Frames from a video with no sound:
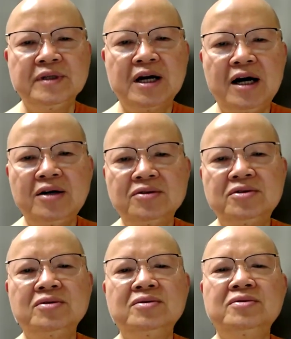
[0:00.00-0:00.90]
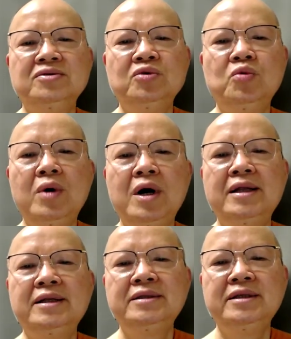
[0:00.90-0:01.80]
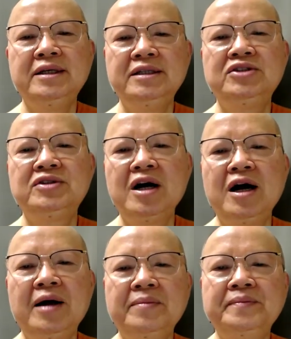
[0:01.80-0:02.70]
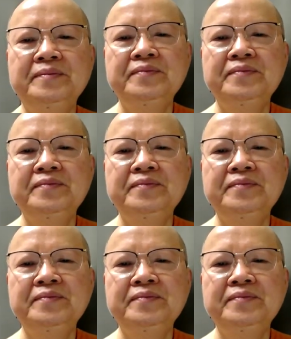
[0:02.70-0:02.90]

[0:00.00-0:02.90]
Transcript: Count to one each time